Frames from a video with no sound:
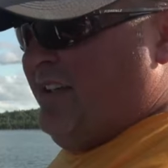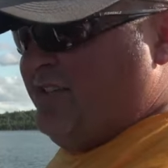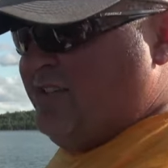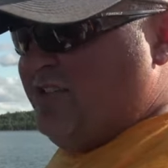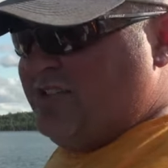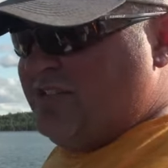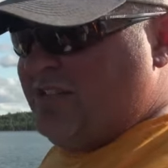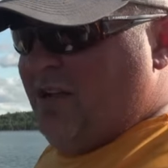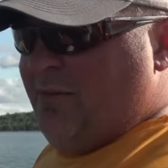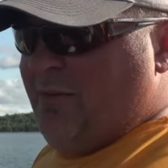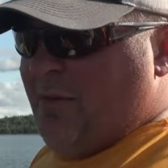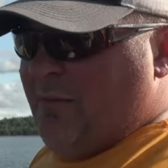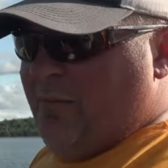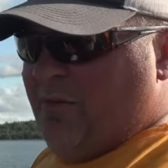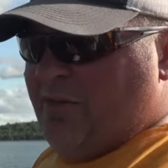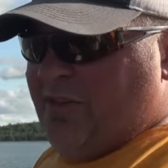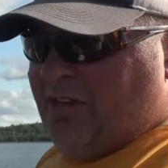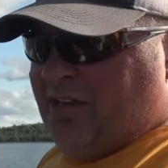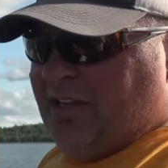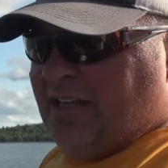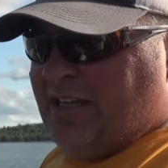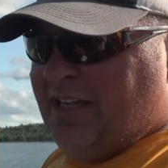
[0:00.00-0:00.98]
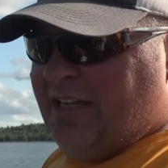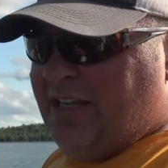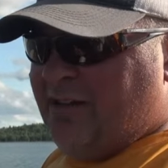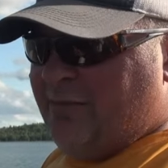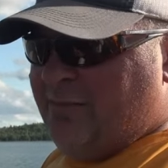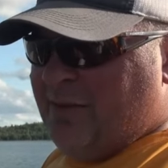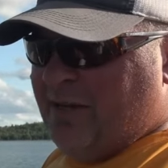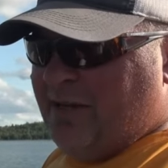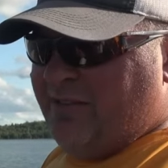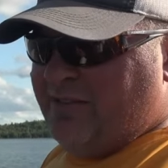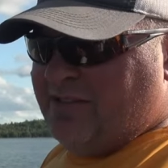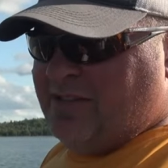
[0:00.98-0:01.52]
just come up with a little
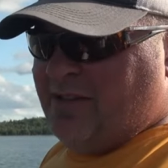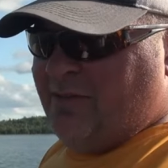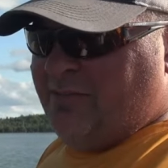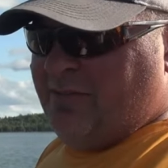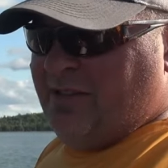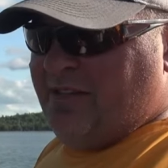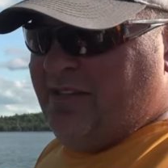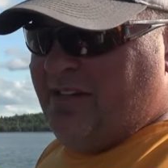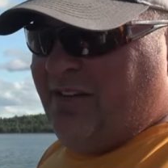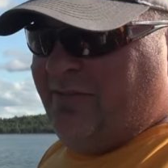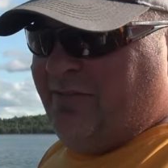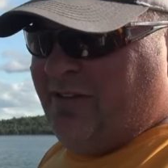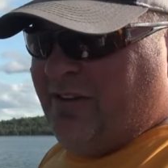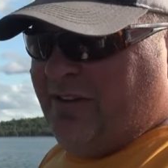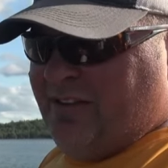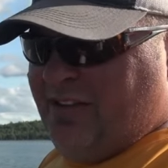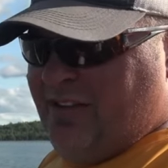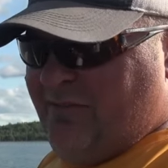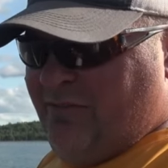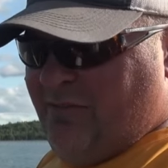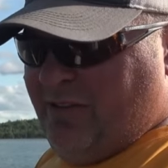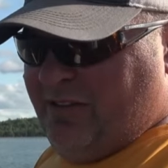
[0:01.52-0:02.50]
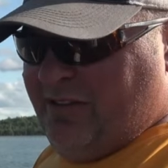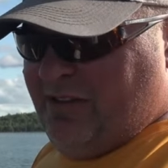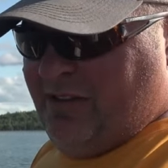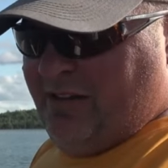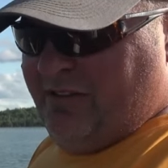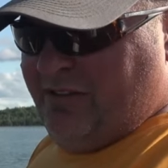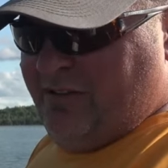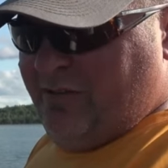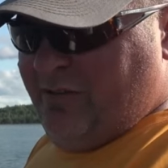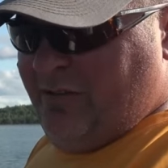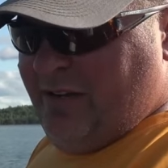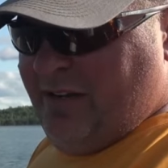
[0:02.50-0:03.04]
bit of something different than what they're
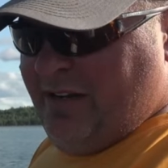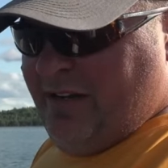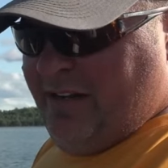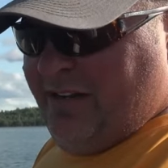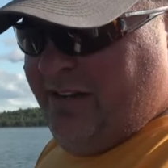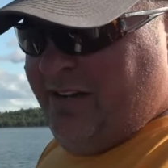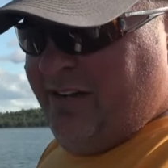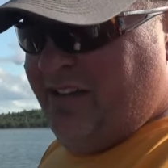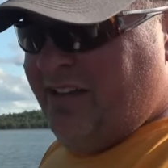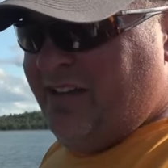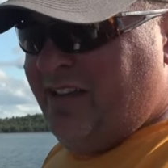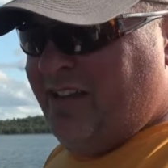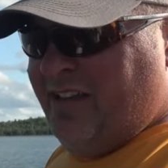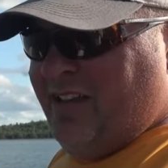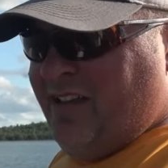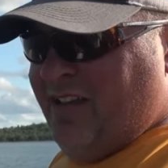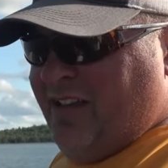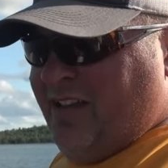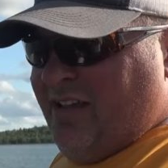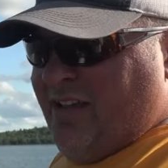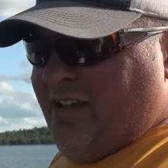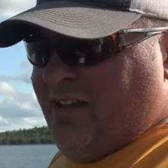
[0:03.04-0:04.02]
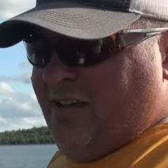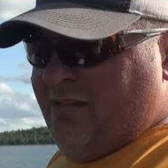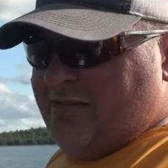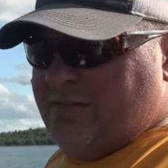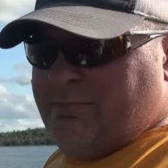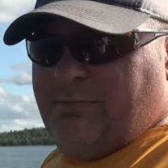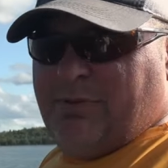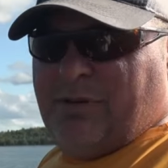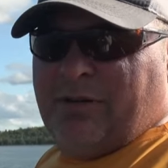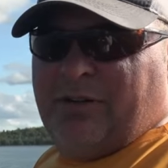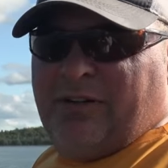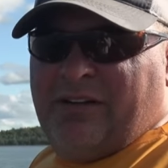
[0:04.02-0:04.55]
doing. And I was
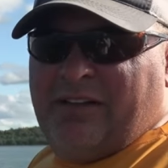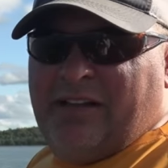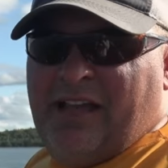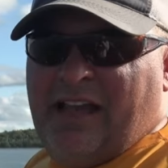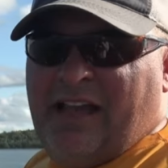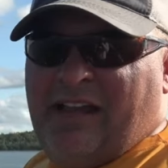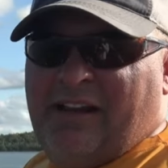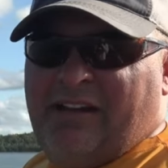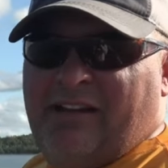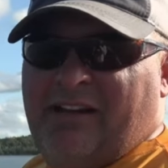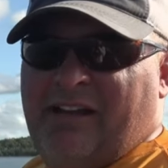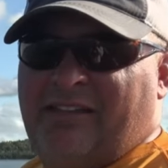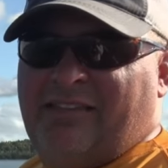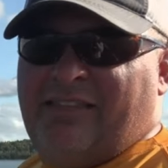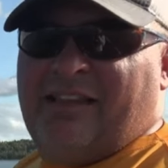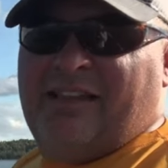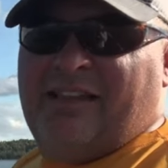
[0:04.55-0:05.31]
burning that, and that